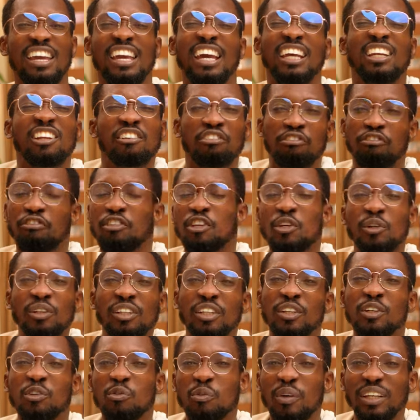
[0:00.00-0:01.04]
and a few
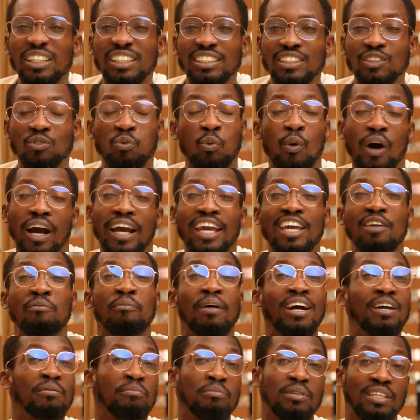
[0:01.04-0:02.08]
little reasons why it
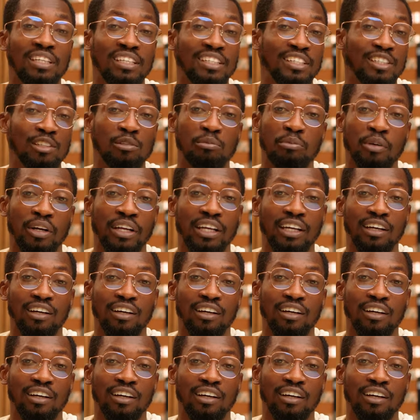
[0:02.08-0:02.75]
might be a deal breaker.